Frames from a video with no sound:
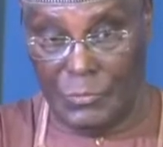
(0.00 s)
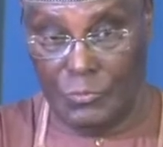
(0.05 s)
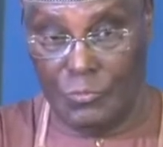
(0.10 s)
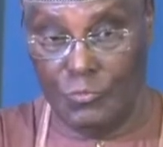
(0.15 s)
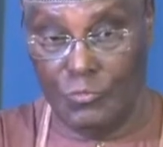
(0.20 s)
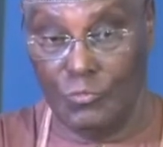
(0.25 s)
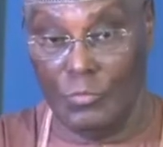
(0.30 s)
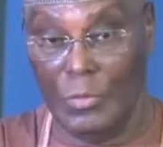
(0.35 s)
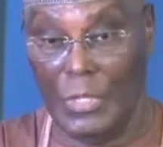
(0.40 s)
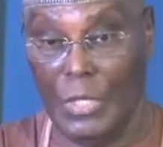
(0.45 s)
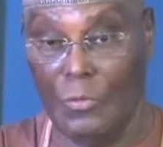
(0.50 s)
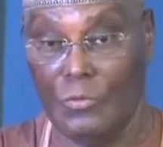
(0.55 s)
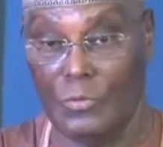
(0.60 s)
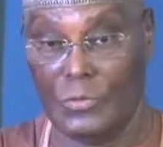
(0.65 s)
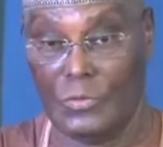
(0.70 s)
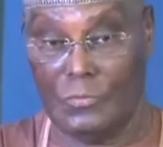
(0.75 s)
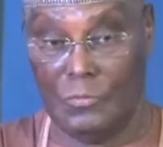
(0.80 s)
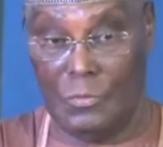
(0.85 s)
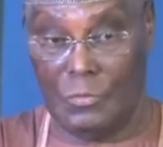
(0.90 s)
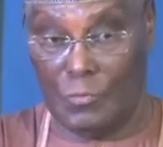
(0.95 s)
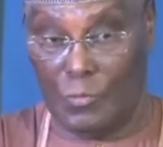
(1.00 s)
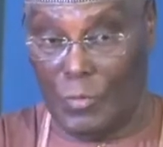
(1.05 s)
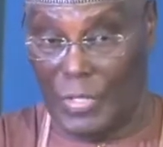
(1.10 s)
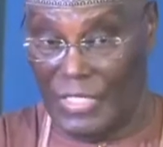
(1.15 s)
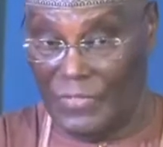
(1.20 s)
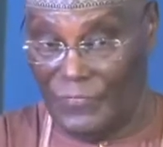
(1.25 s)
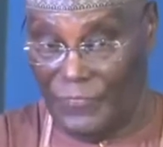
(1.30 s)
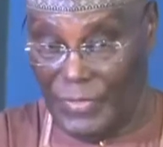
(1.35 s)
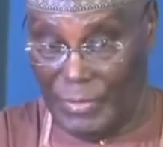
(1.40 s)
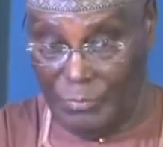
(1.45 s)
whom I was not
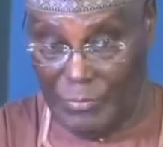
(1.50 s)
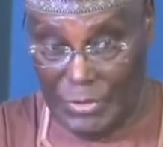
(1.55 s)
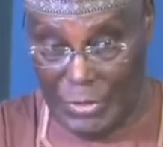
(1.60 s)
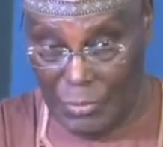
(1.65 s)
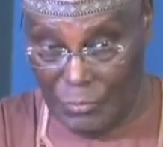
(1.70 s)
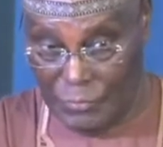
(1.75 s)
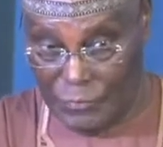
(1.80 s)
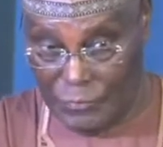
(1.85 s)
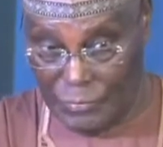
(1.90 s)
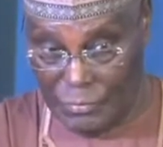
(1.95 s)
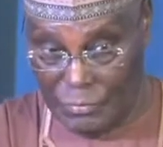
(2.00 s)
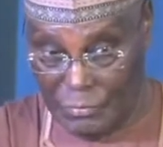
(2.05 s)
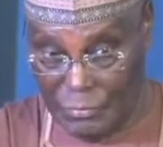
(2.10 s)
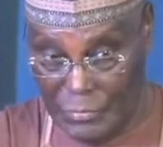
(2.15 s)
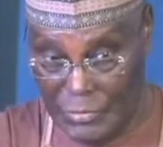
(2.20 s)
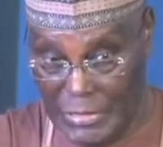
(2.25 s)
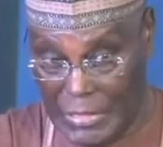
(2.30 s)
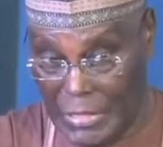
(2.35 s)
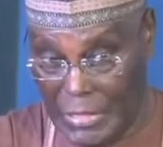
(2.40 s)
quite familiar with. And I